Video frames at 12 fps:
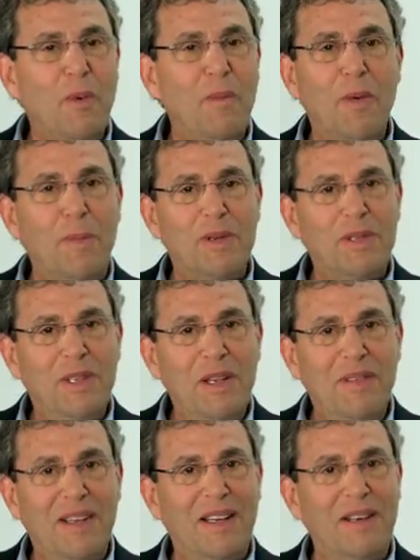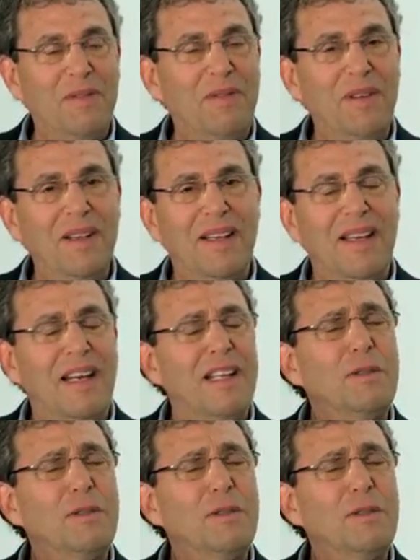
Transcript: when we're perceiving it and feeling it,